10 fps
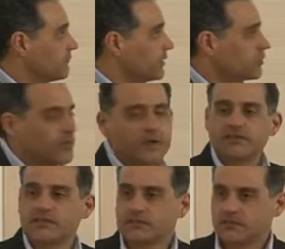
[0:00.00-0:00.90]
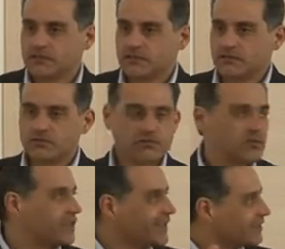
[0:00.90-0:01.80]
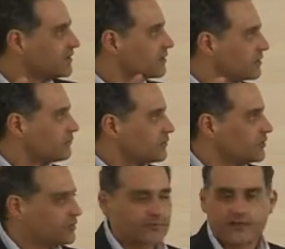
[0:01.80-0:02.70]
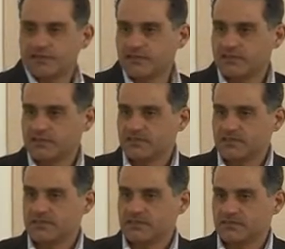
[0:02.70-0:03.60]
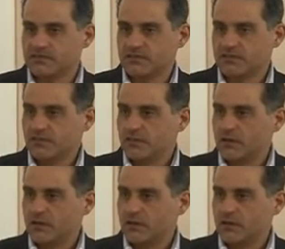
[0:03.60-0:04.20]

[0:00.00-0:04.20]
acquainted to the legal bureaucratic systems